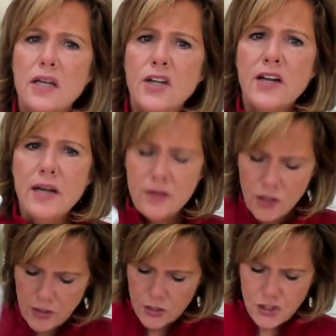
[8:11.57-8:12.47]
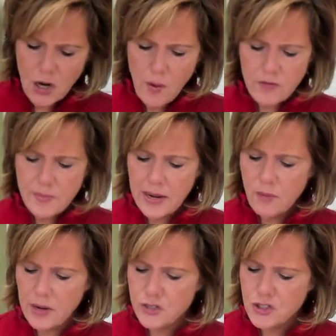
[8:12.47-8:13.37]
You're going to show everybody
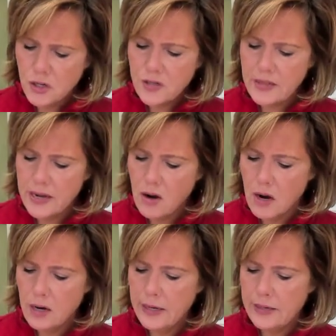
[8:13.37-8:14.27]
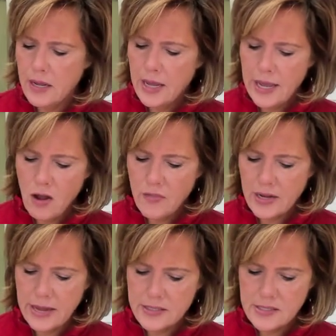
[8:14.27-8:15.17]
what a jerk they are and all
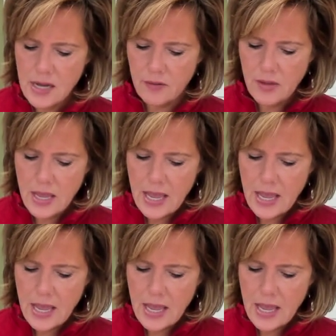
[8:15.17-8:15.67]
that kind of stuff.